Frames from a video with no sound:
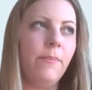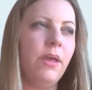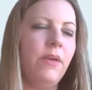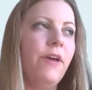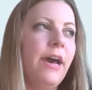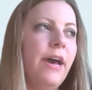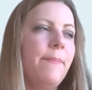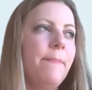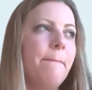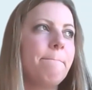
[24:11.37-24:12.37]
if
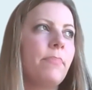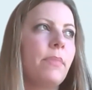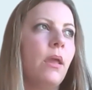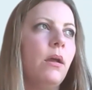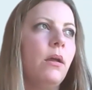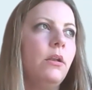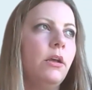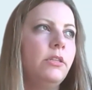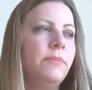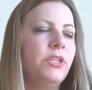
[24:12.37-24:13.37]
I'm
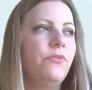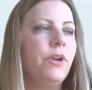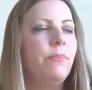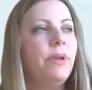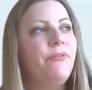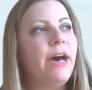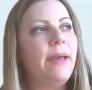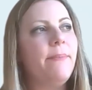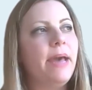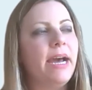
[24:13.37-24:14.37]
not so much a friend, if
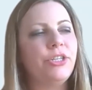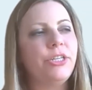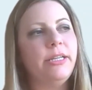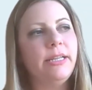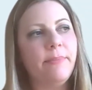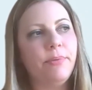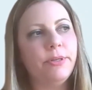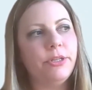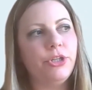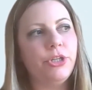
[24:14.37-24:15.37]
I'm actually in that
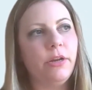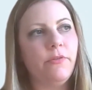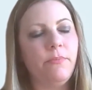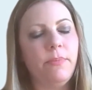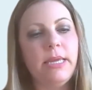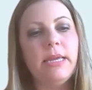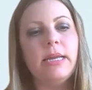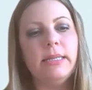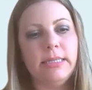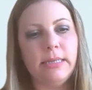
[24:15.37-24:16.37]
position of being
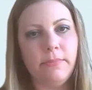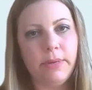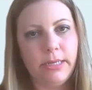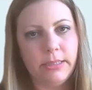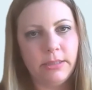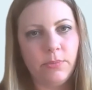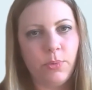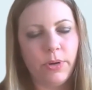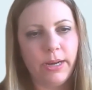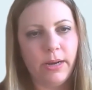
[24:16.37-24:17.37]
in somebody's
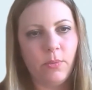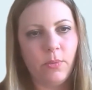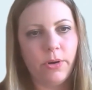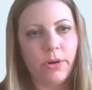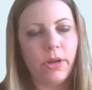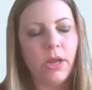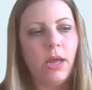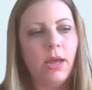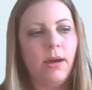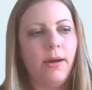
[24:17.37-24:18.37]
support network,
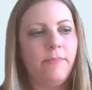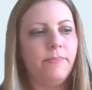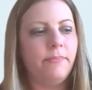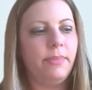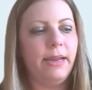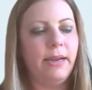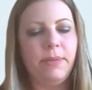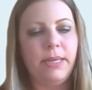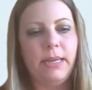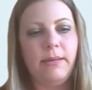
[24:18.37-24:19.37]
let it
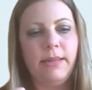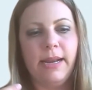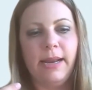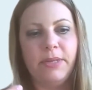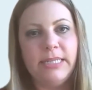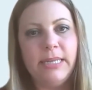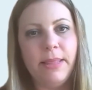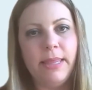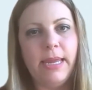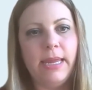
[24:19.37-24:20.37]
be that I'm a
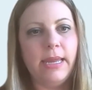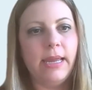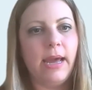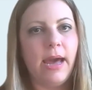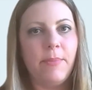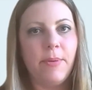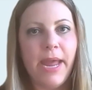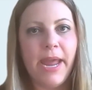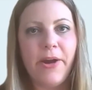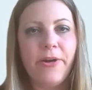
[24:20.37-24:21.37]
sibling, I'm a
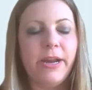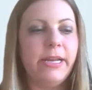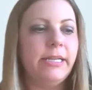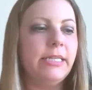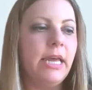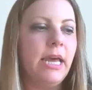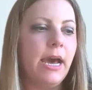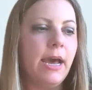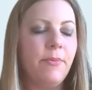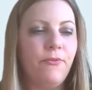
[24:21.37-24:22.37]
parent,
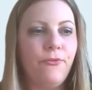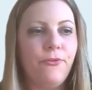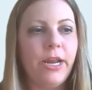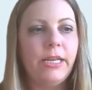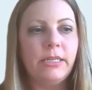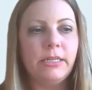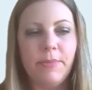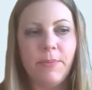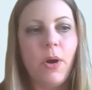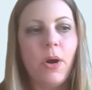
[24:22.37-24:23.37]
I'm a friend, I'm
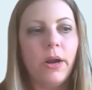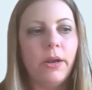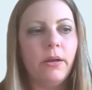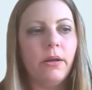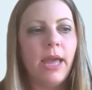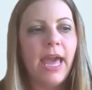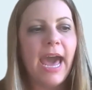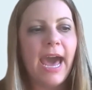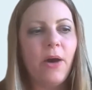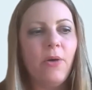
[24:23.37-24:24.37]
a partner,
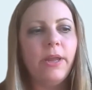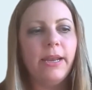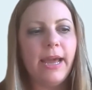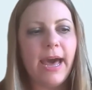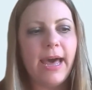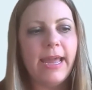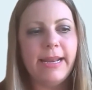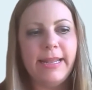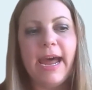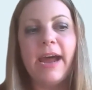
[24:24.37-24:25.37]
how can I,
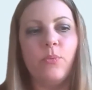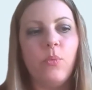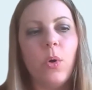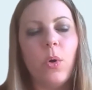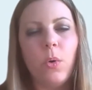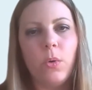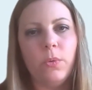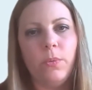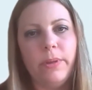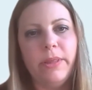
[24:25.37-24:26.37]
in that
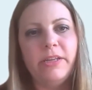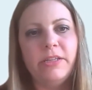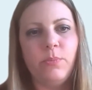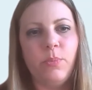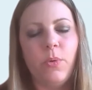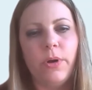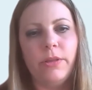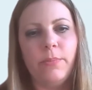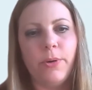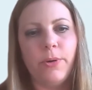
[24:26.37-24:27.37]
role, really support
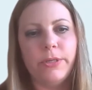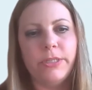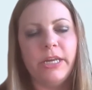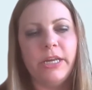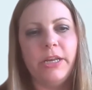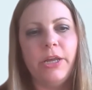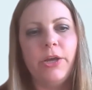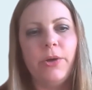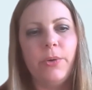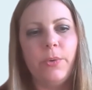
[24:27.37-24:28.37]
the person
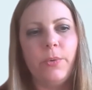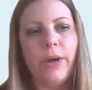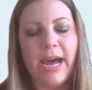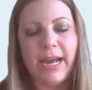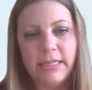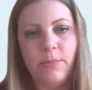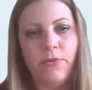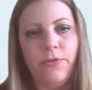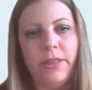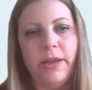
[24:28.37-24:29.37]
who has
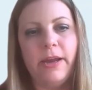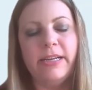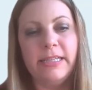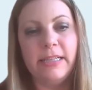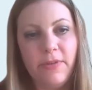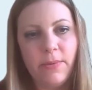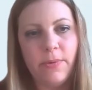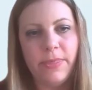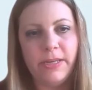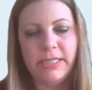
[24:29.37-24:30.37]
hemophilia and is living
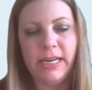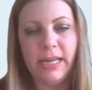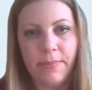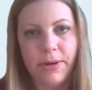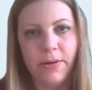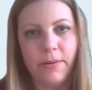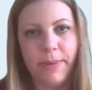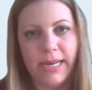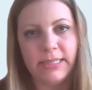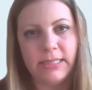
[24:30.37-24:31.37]
with this inhibitor effect?